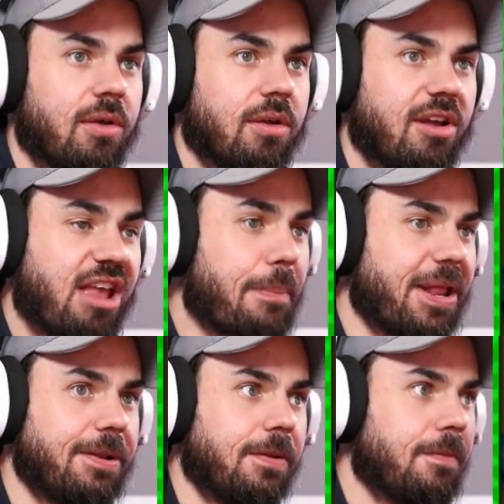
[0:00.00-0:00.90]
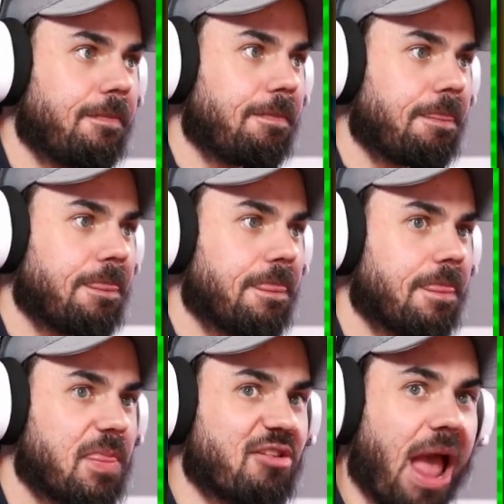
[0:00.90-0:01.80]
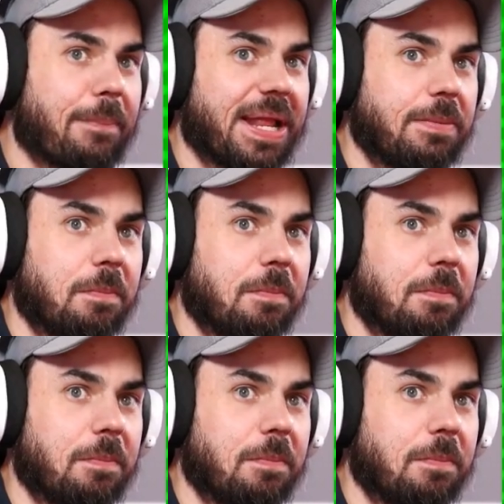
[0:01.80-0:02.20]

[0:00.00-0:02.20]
It's happening. It's happening.